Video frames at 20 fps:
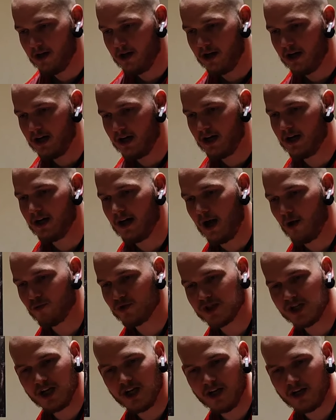I
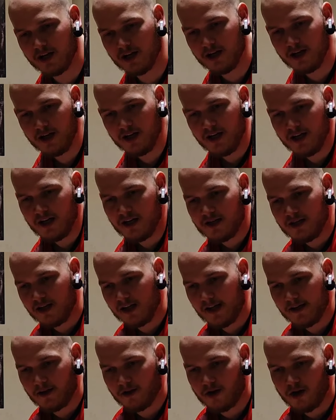was eating a
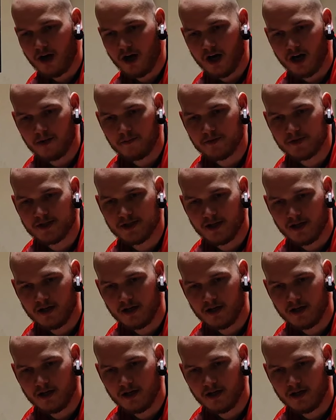lot of carbs,